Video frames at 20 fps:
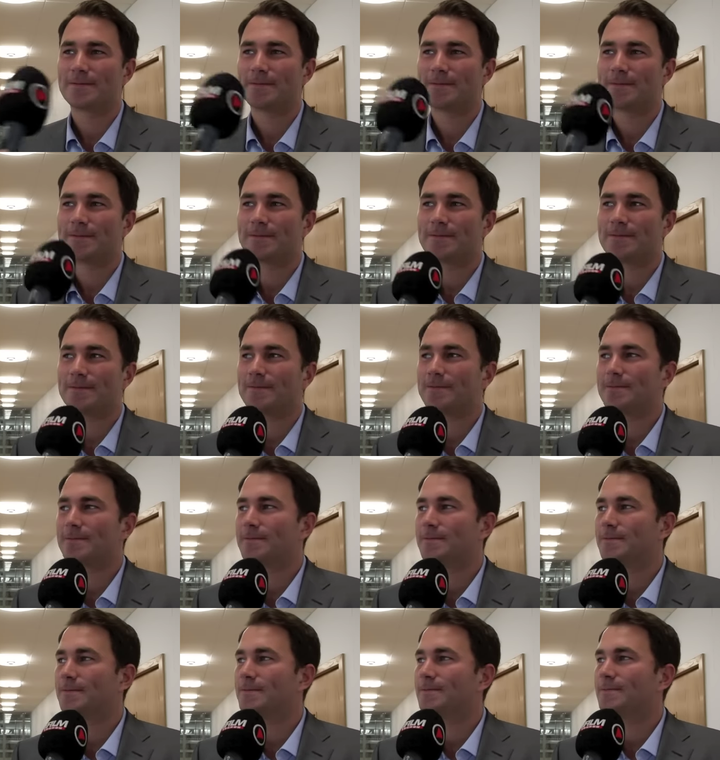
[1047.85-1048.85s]

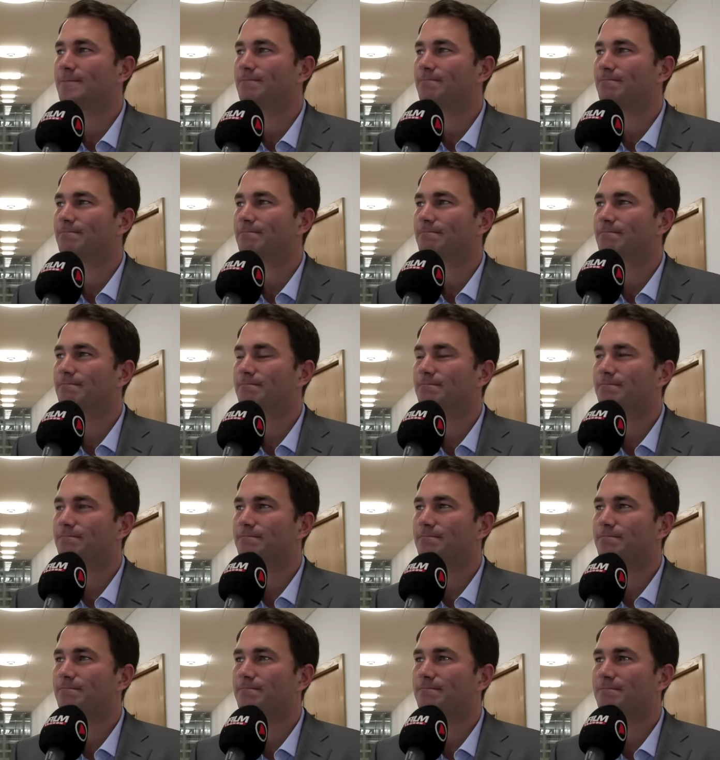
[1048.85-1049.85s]

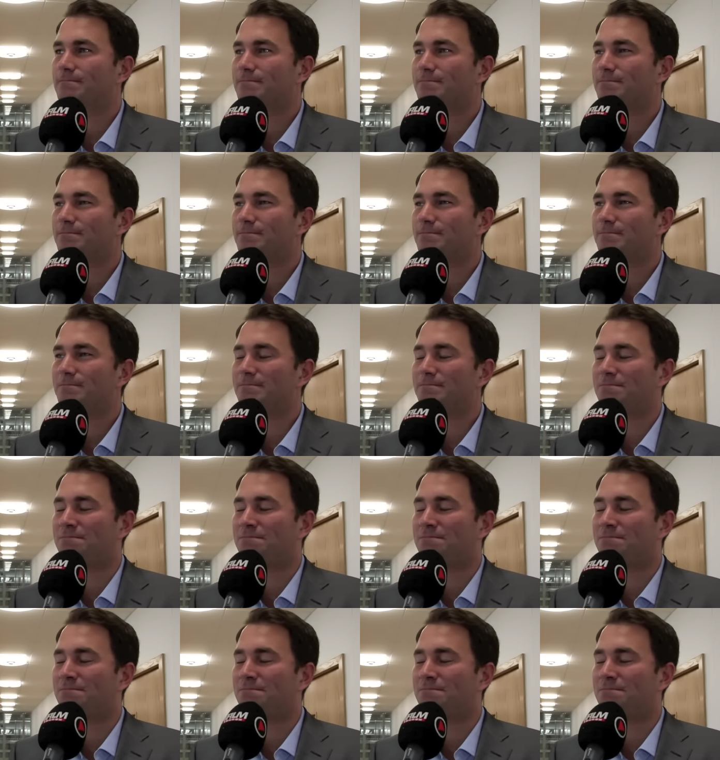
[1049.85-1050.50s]
(silence)